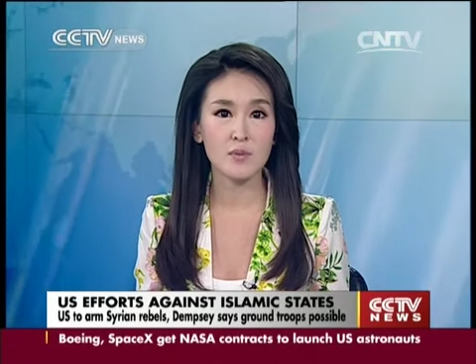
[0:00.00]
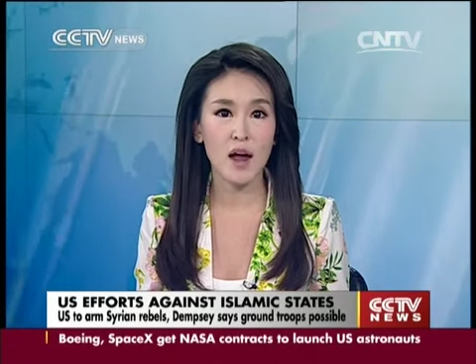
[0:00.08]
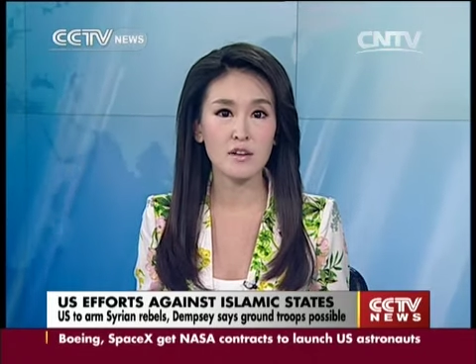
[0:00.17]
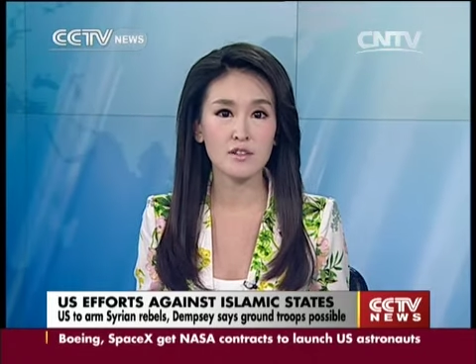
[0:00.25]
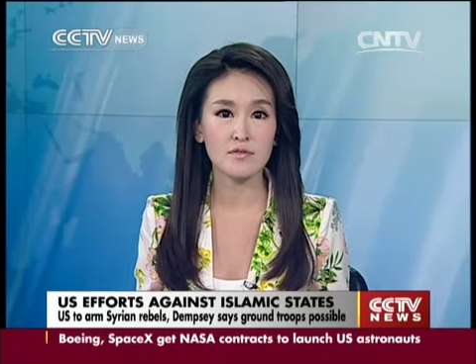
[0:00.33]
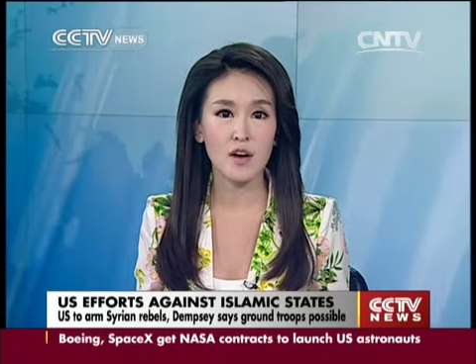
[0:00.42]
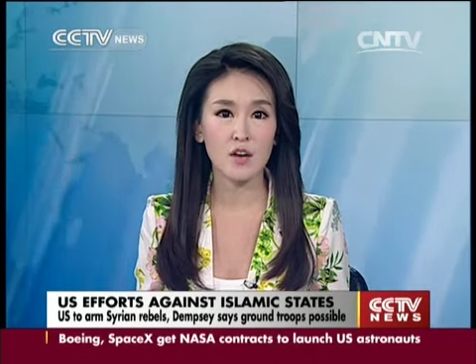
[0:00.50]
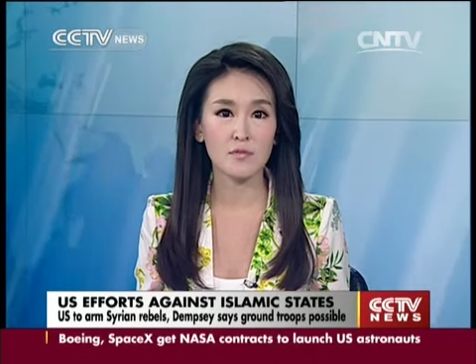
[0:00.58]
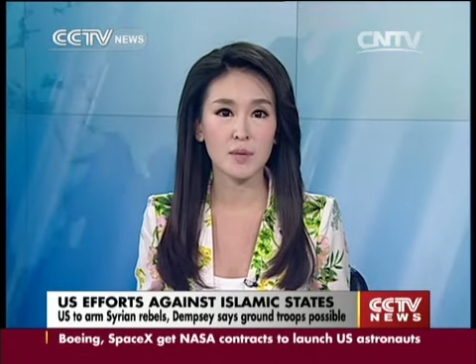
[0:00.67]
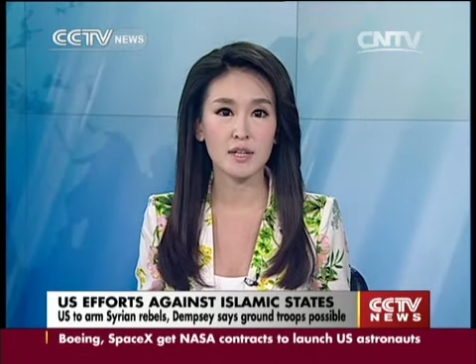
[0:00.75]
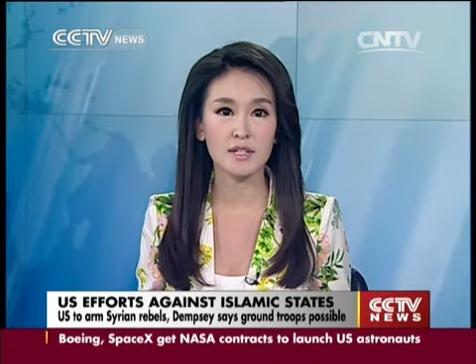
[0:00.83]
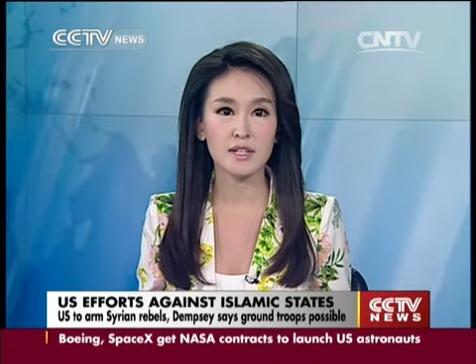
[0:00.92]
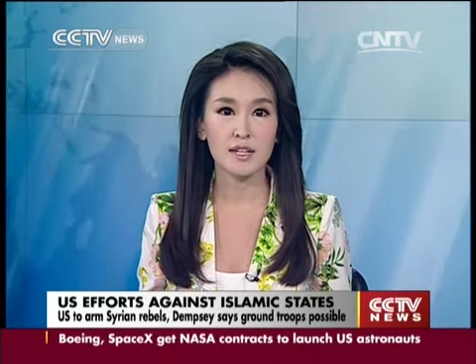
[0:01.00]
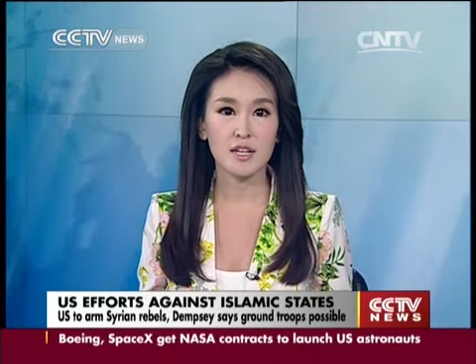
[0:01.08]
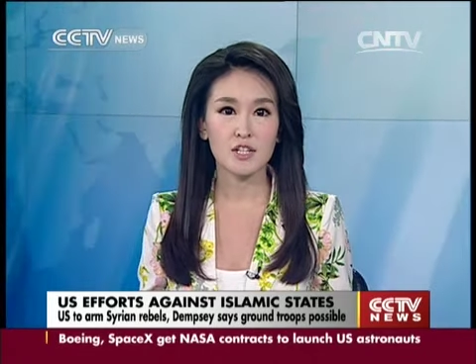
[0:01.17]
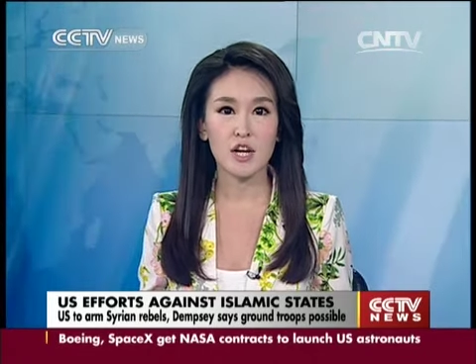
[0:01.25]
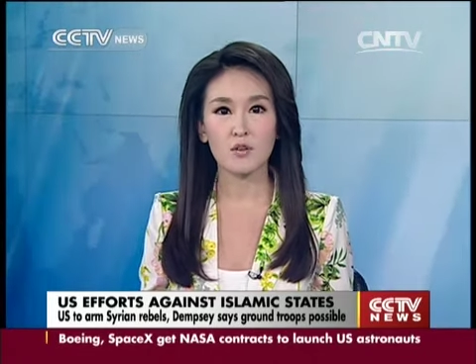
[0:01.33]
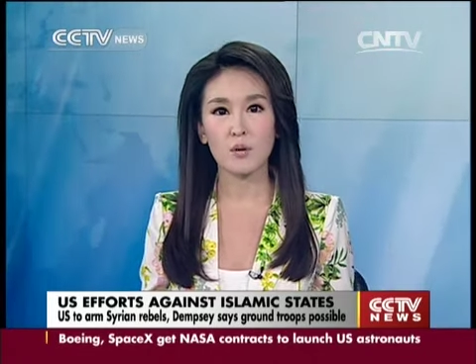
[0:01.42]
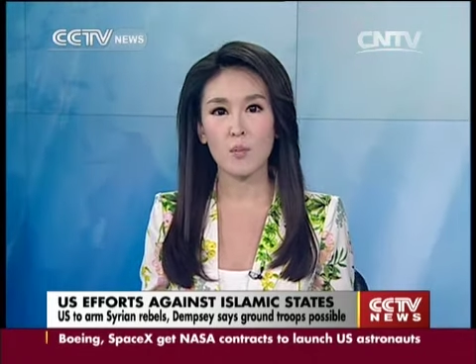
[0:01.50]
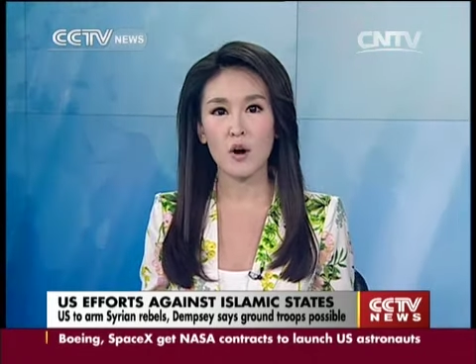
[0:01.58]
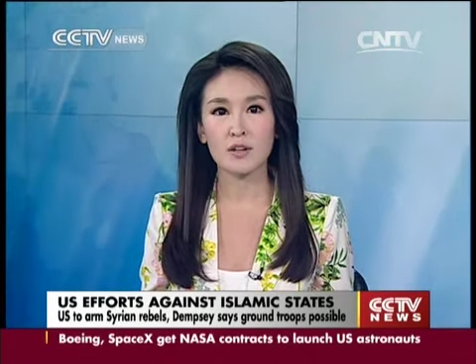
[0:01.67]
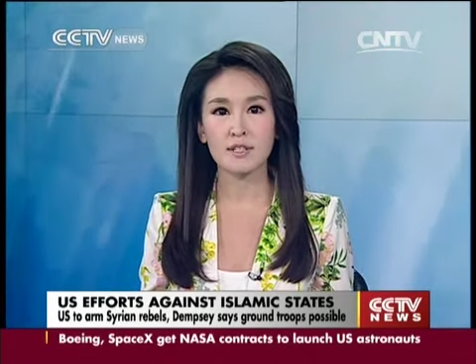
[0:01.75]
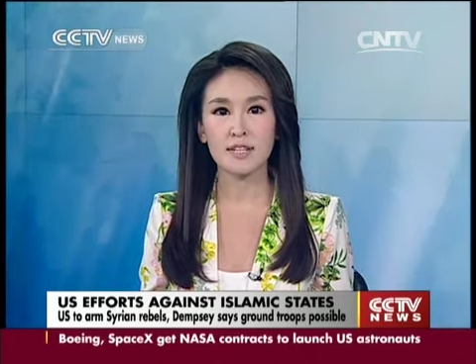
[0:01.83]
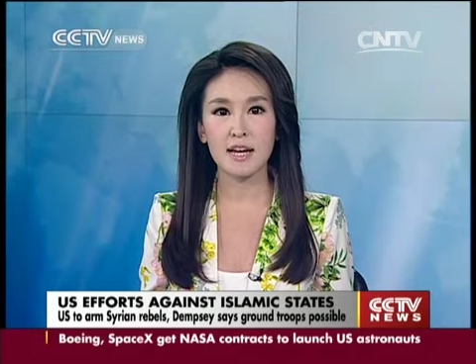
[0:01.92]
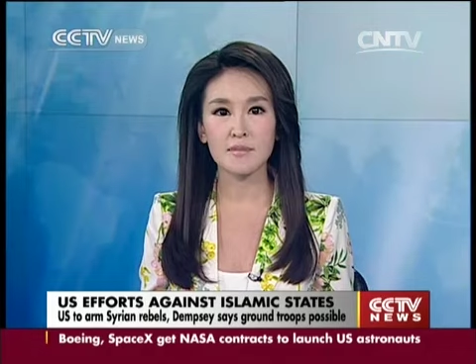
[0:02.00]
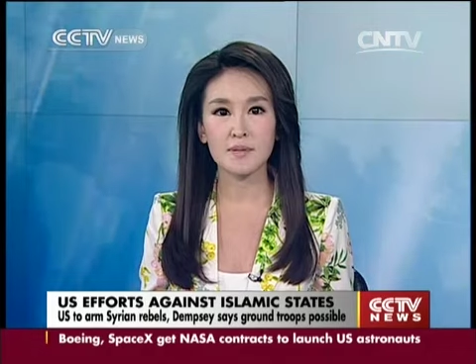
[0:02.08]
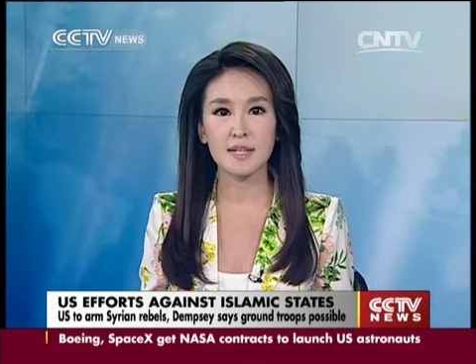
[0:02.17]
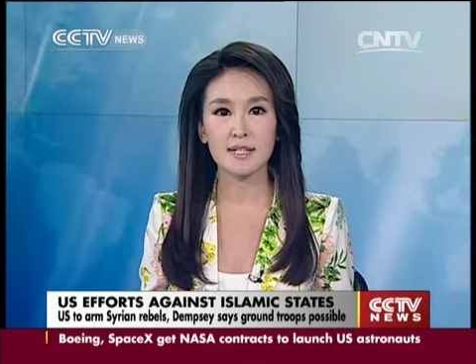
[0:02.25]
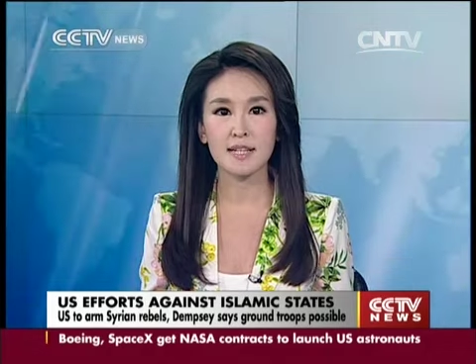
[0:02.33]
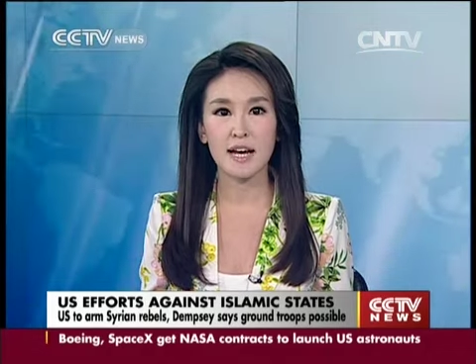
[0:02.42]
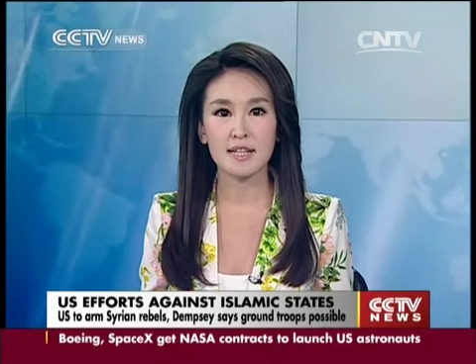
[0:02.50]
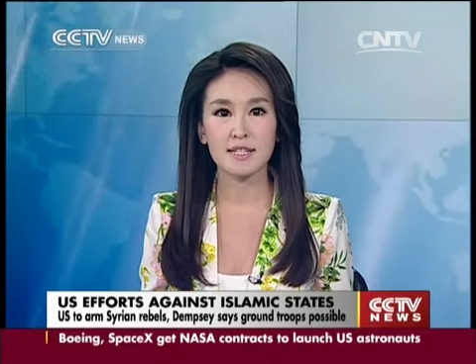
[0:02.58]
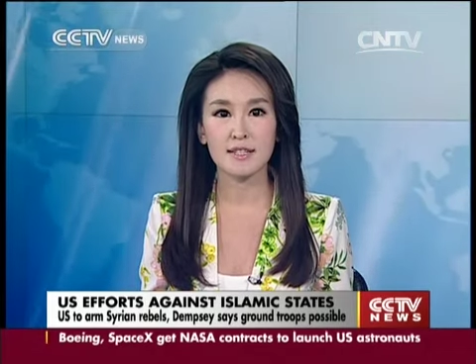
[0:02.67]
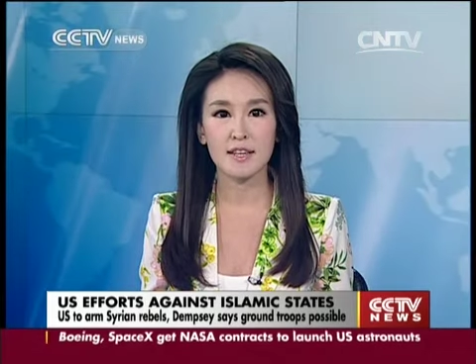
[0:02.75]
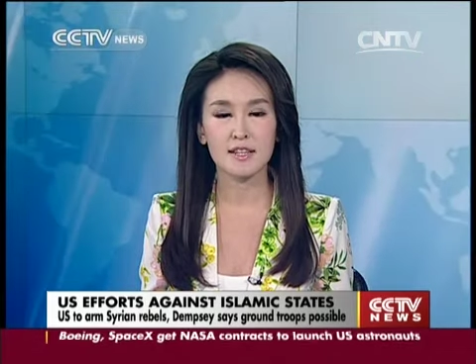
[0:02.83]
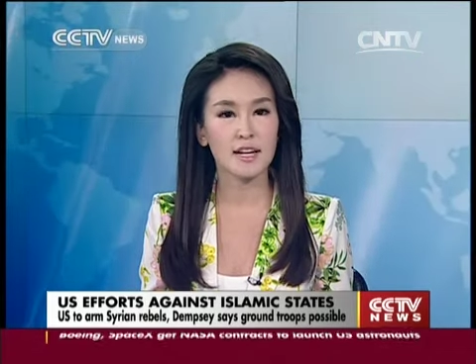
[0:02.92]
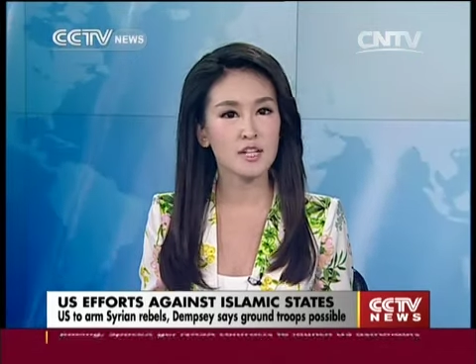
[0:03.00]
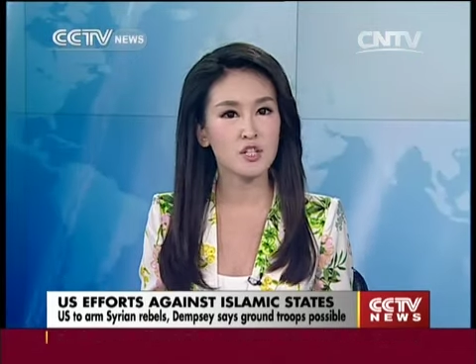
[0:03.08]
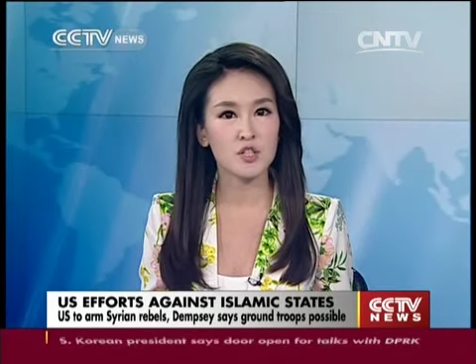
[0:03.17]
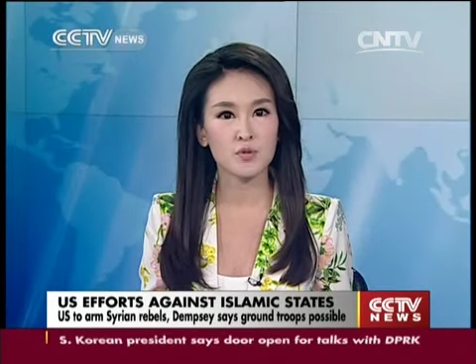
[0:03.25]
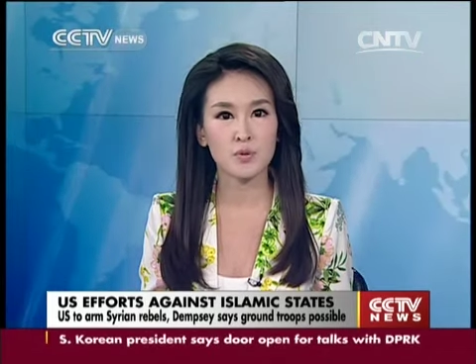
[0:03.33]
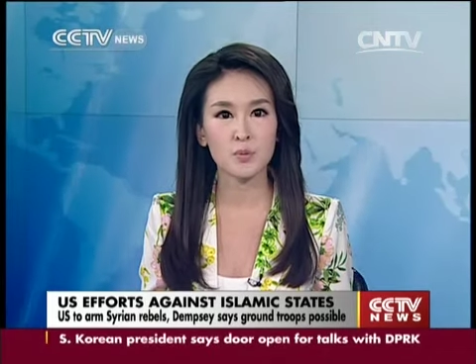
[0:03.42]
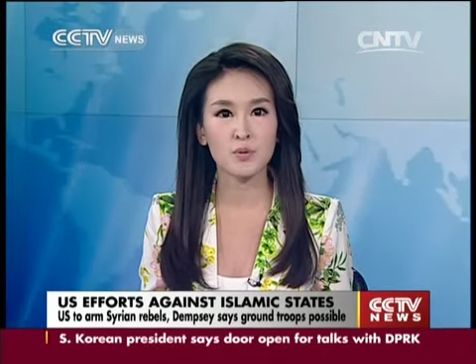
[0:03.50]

ground involvement, General Martin Dempsey said that the nation's